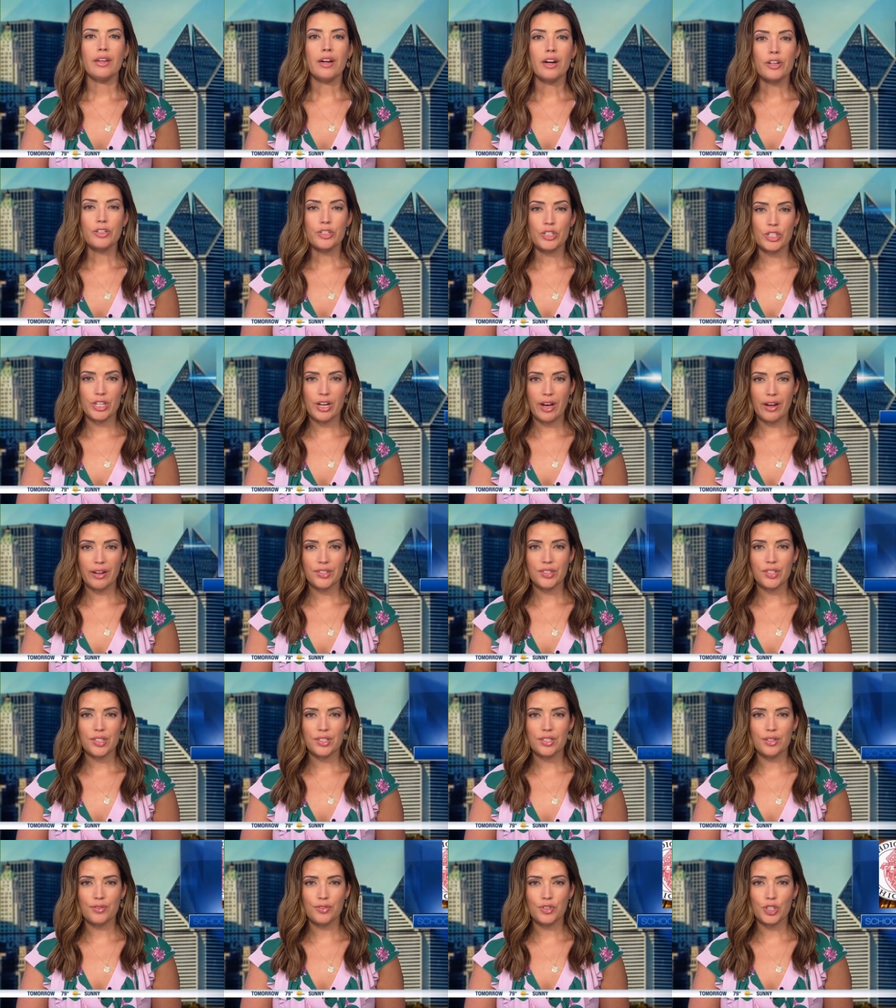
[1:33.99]
The
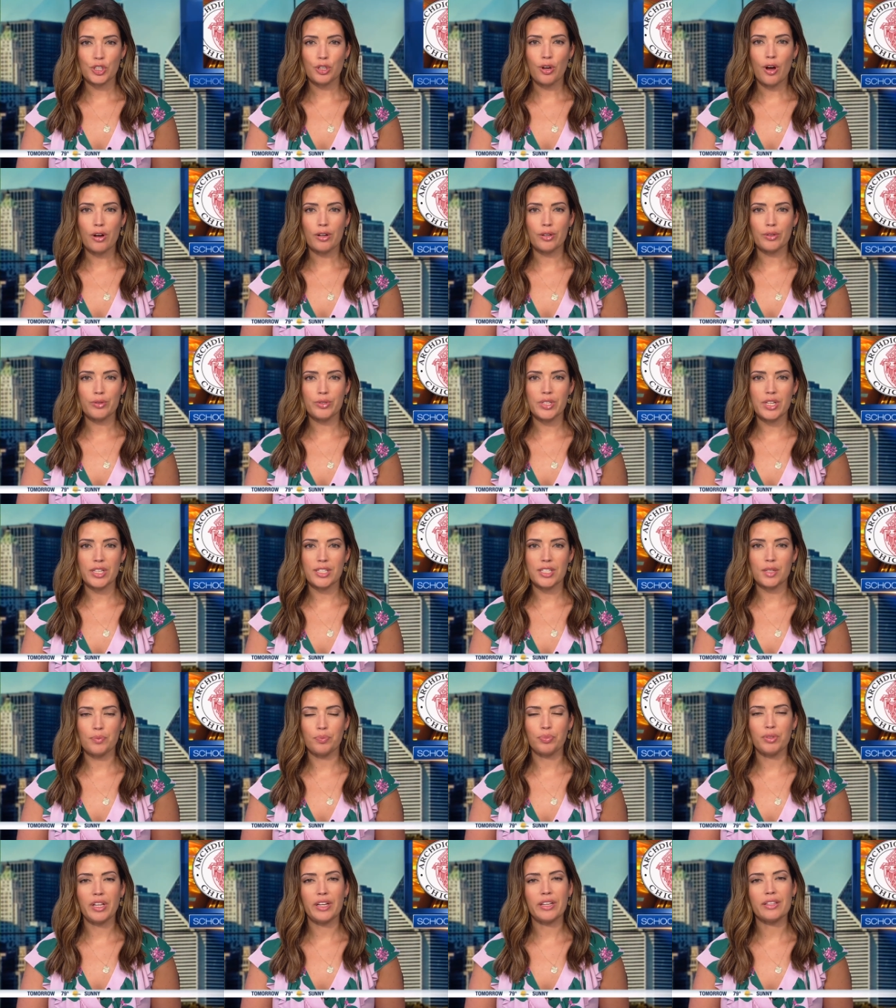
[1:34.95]
Archdiocese of Chicago
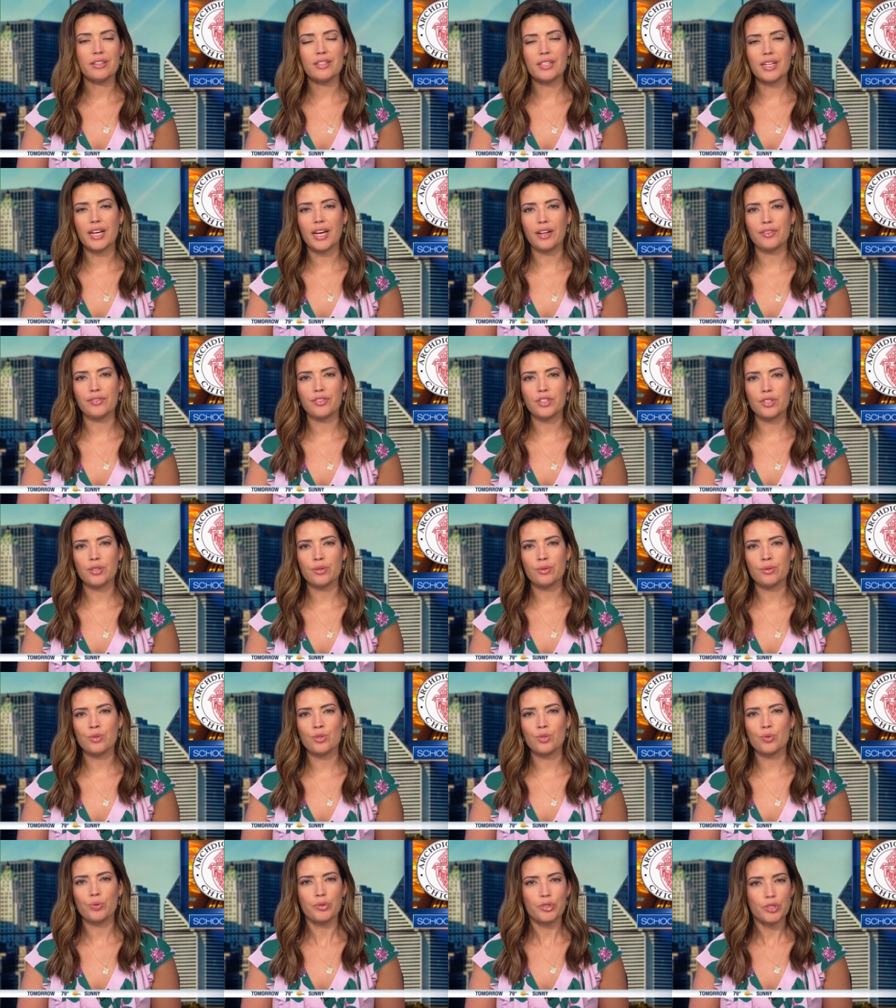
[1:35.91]
says it plans to have
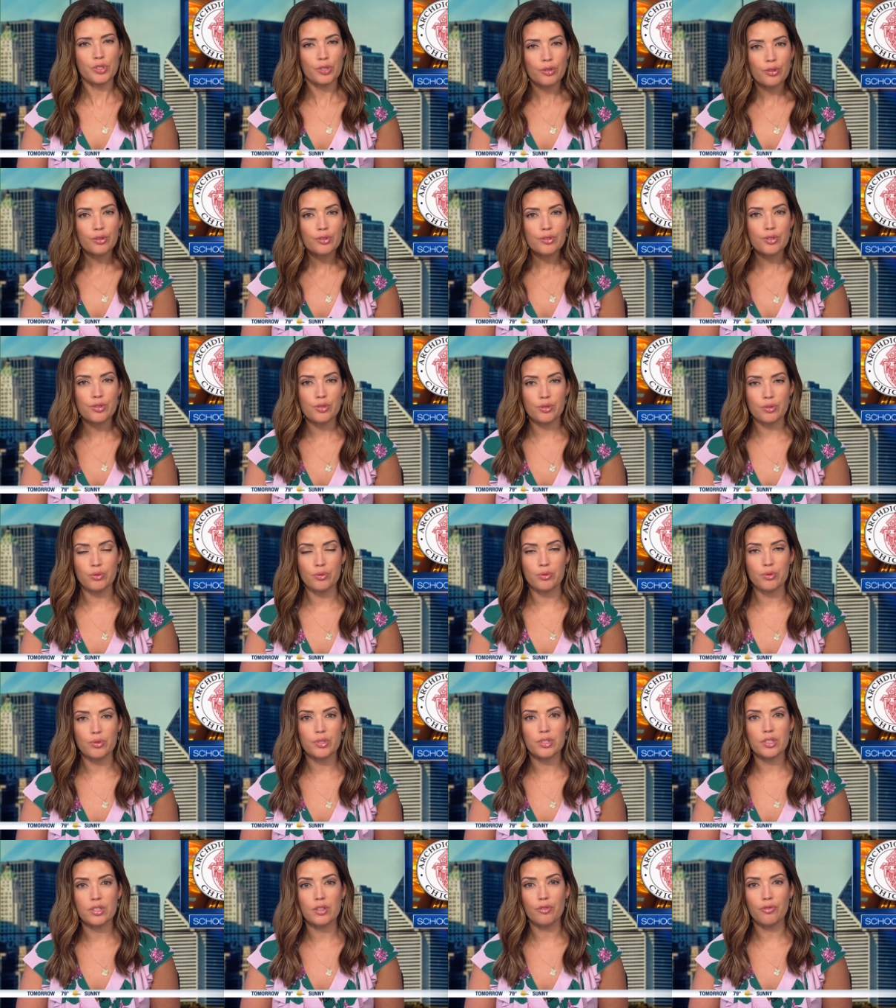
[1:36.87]
students return to
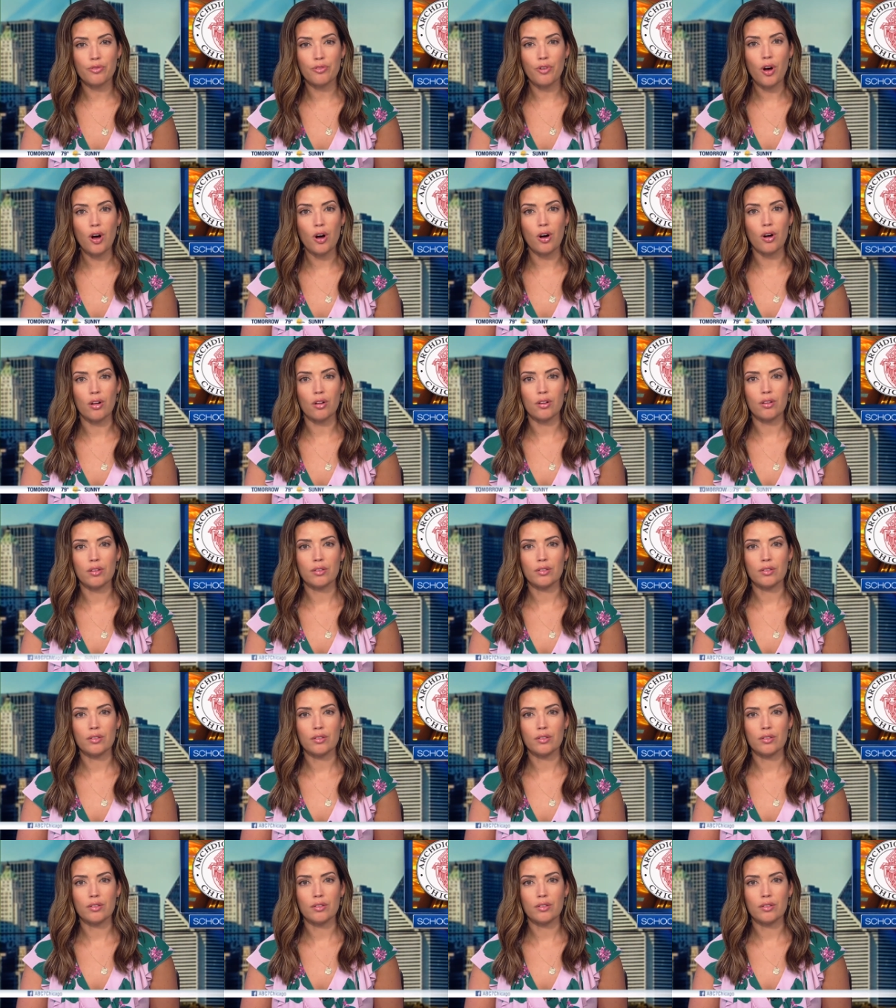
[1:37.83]
schools in the fall.